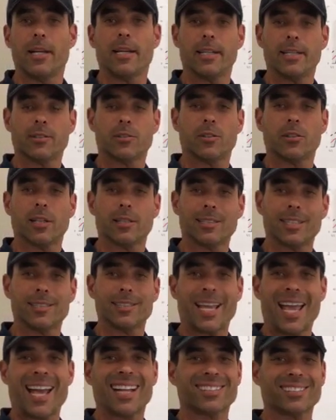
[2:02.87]
meetings, does these
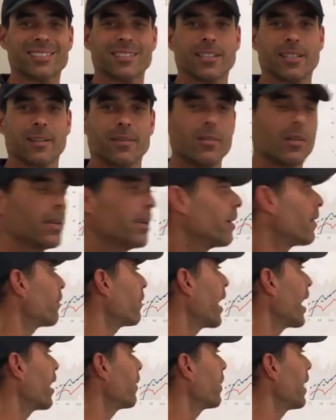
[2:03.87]
excellent
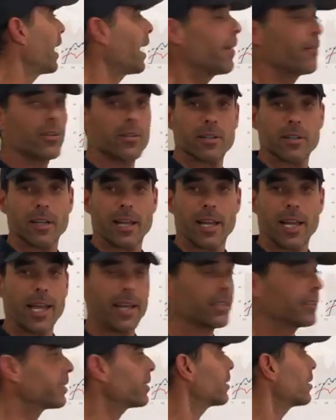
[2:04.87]
fire behavior
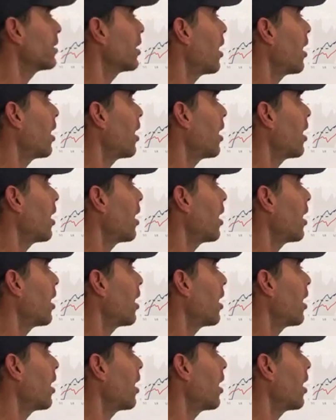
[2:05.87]
analyst